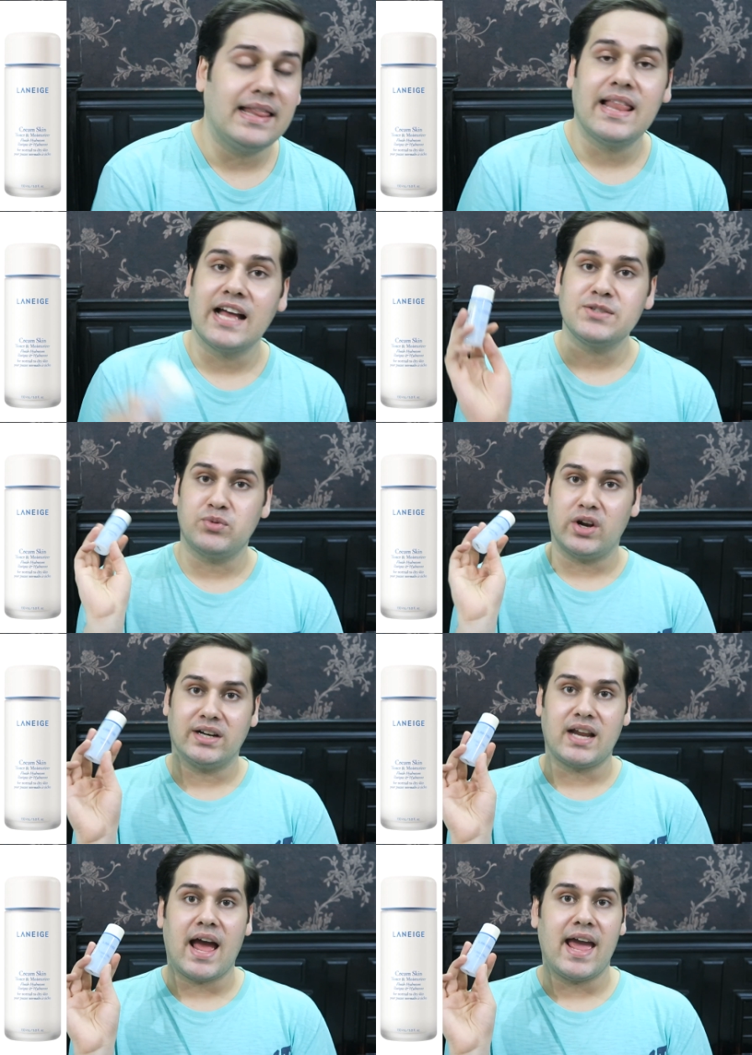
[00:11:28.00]
And last
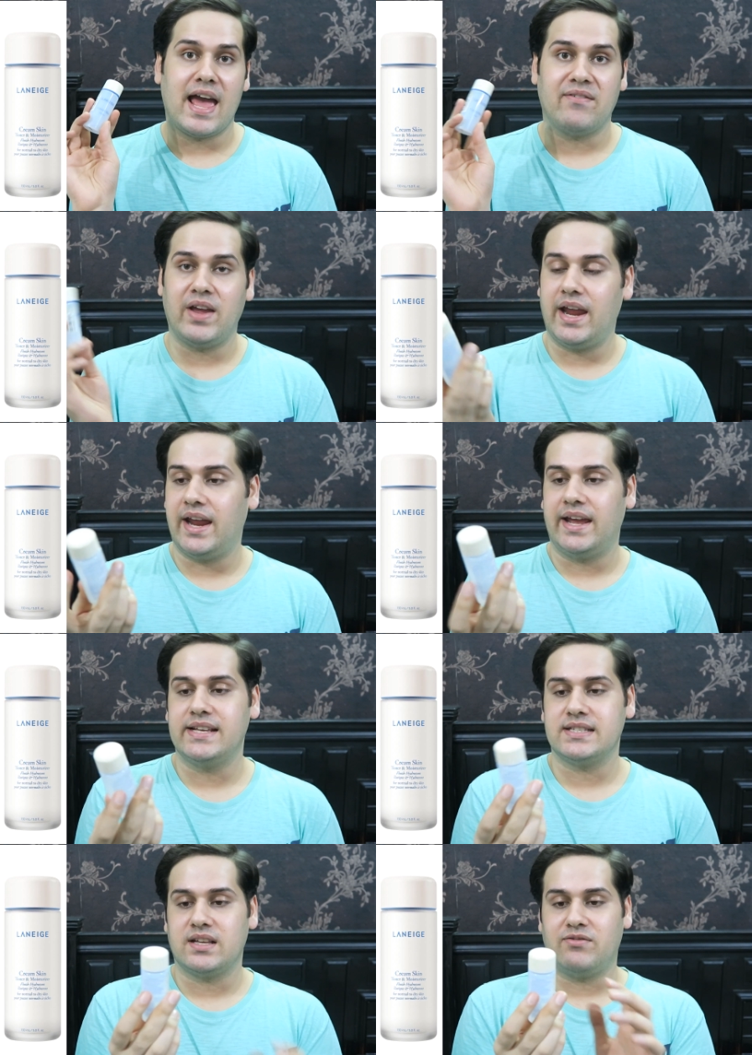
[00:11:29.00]
product I have here
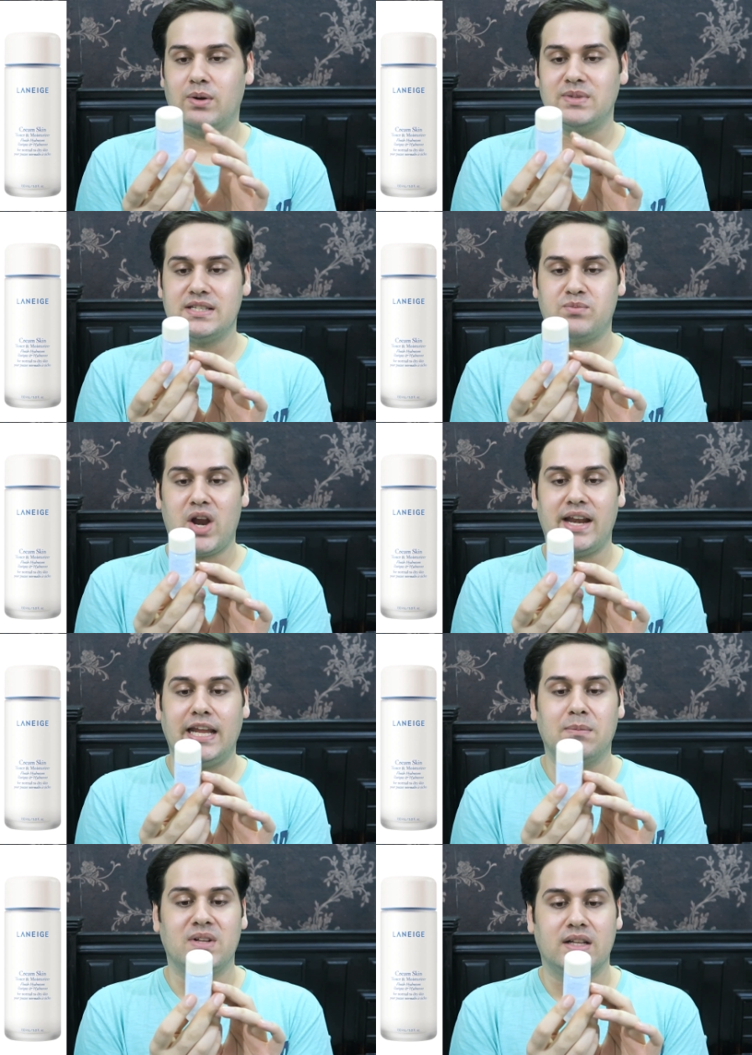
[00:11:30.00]
is from this
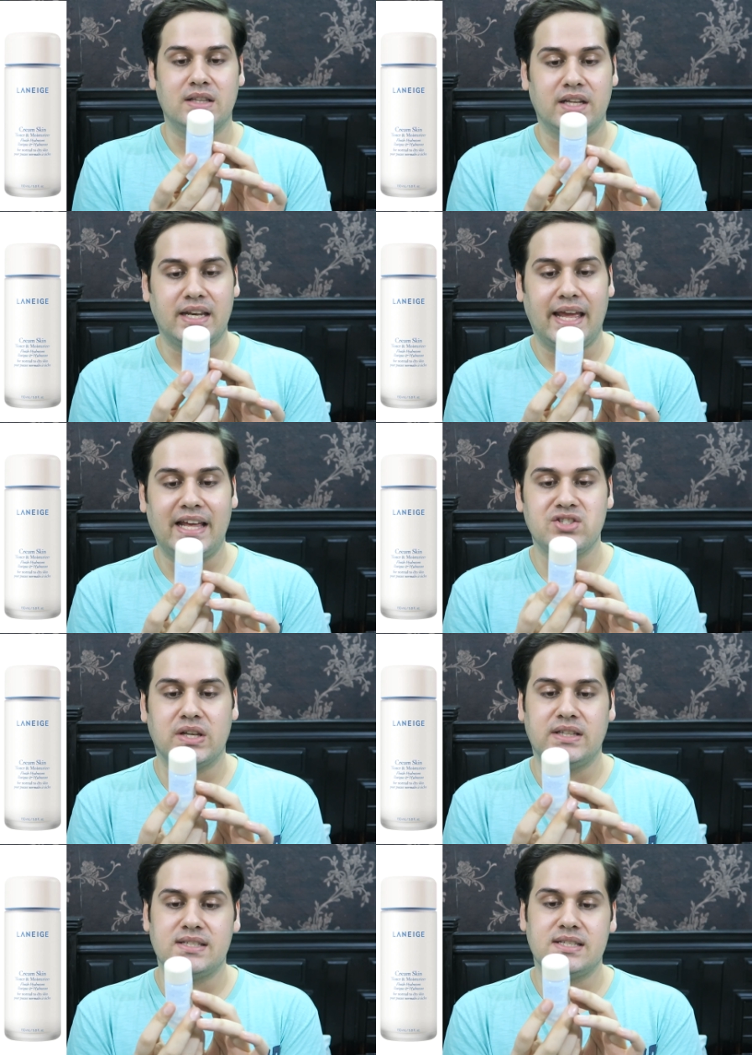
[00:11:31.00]
brand name
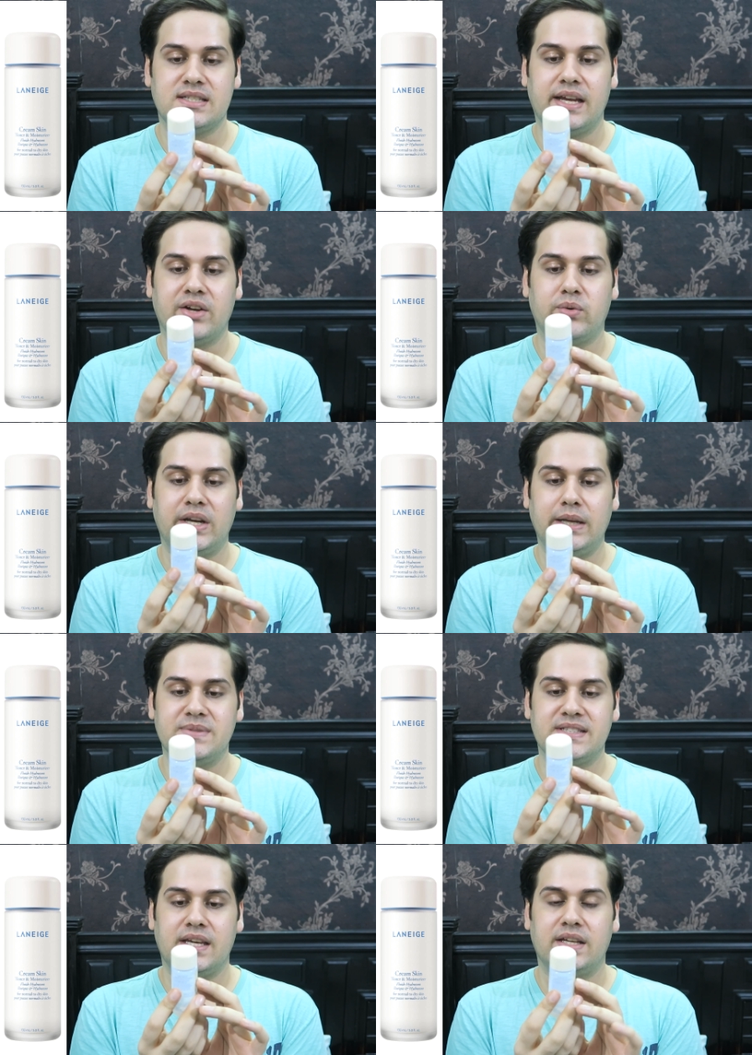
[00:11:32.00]
Laneige. This is their
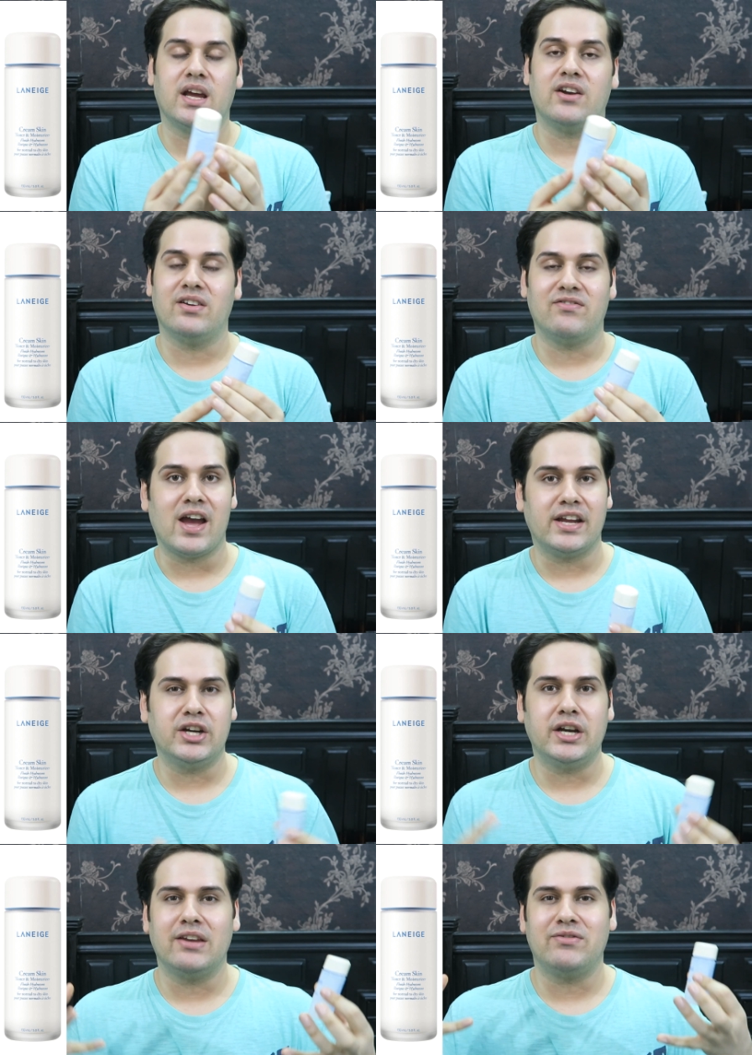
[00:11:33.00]
cream skin
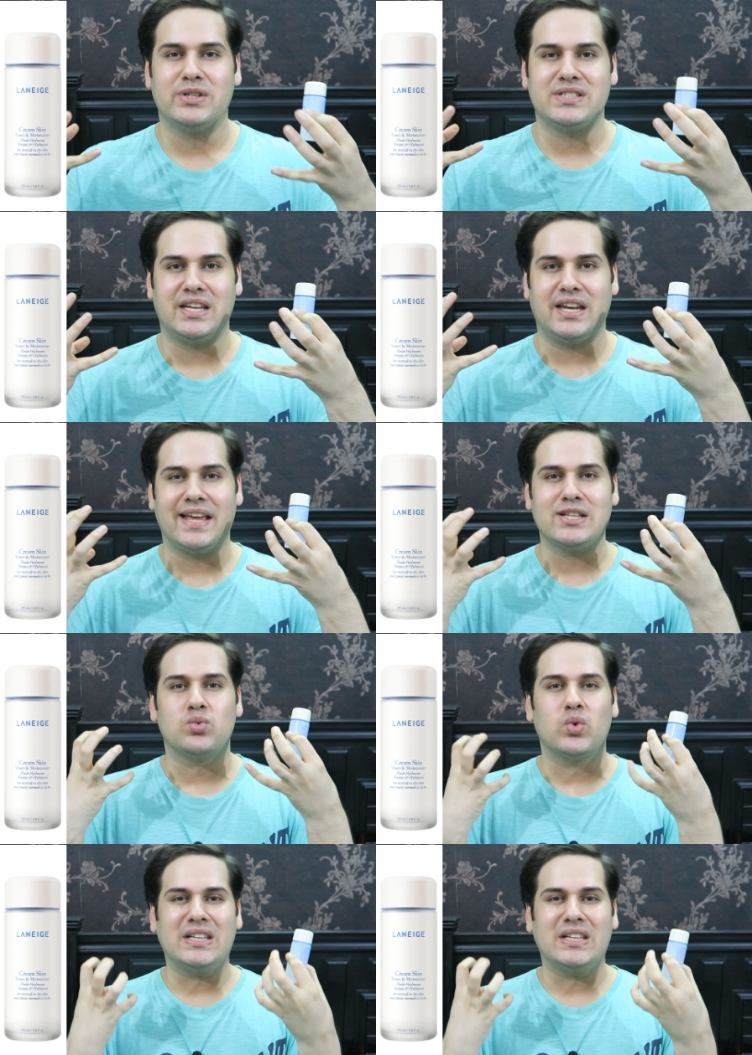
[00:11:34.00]
refiner. If your skin is